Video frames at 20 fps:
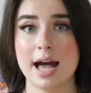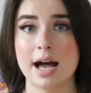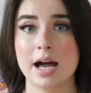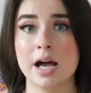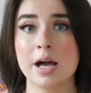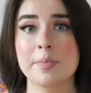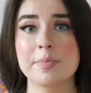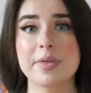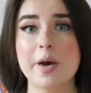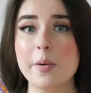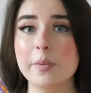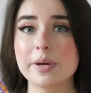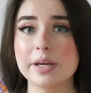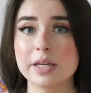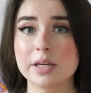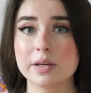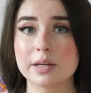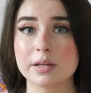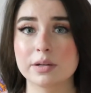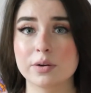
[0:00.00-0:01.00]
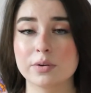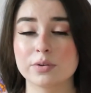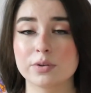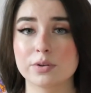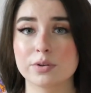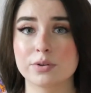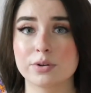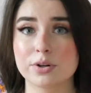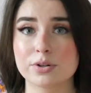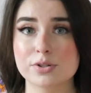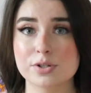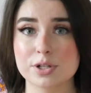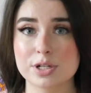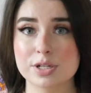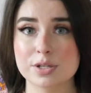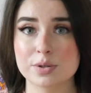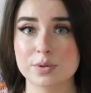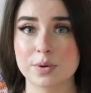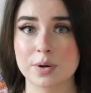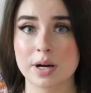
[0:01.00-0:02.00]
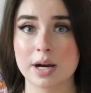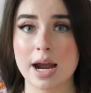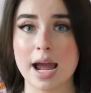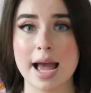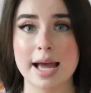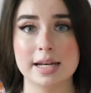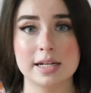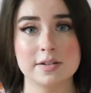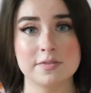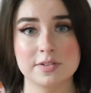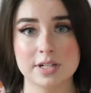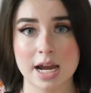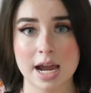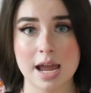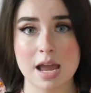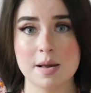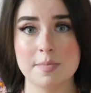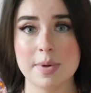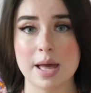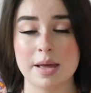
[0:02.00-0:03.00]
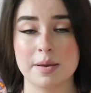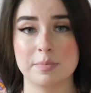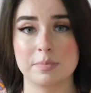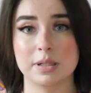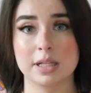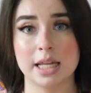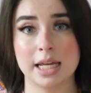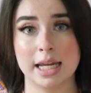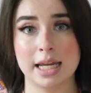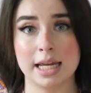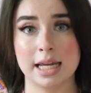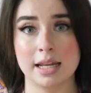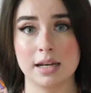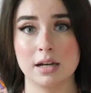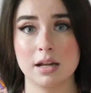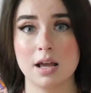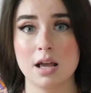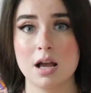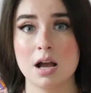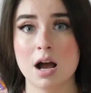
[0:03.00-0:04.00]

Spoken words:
That way you can go to the grocery store ahead of time and plan